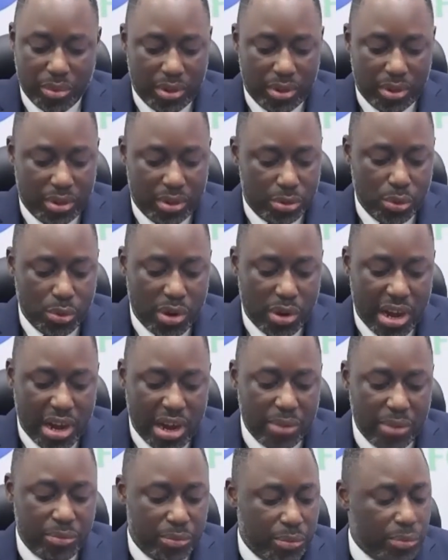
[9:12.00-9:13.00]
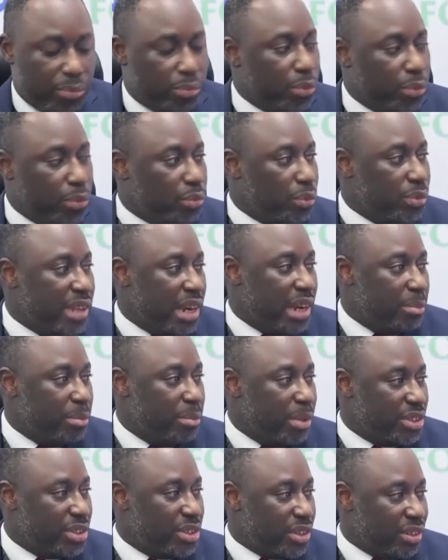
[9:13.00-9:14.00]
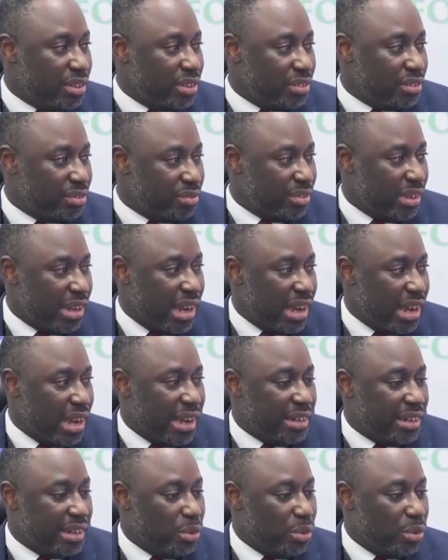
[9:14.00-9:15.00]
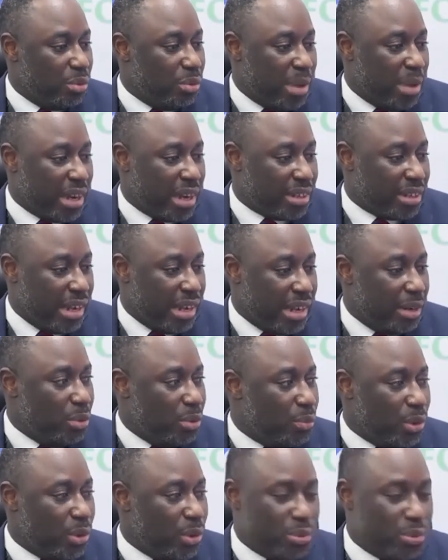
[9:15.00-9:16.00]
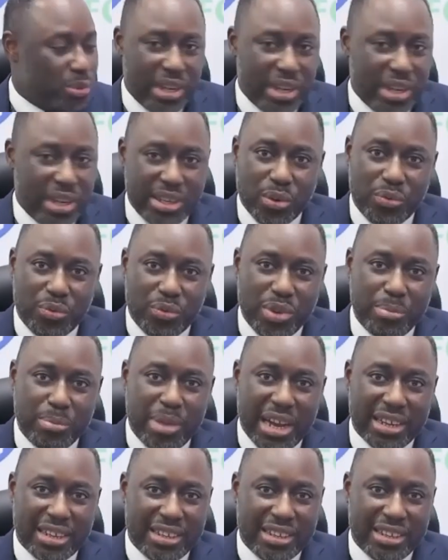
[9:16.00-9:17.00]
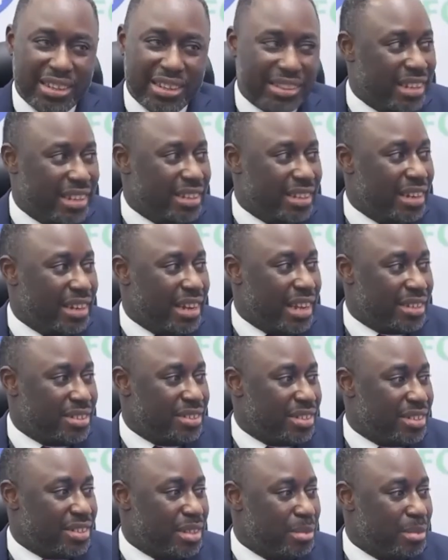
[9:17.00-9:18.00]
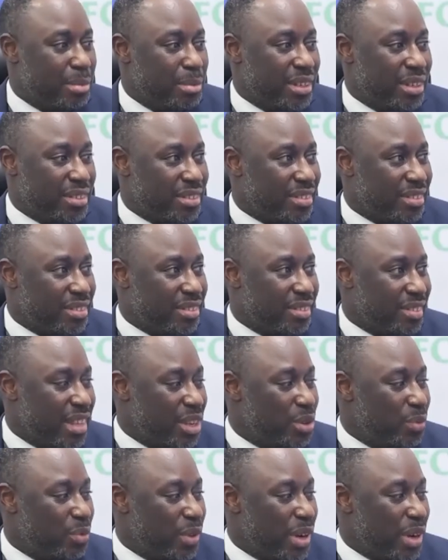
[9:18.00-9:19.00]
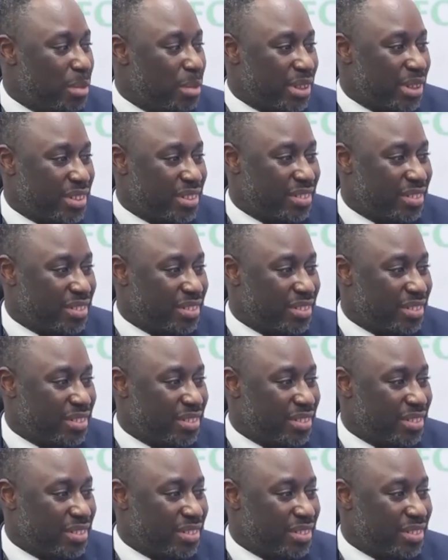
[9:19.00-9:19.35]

Do have fruitful deliberation. And I look forward to getting your feedback in the next 60 minutes. Thank you very much.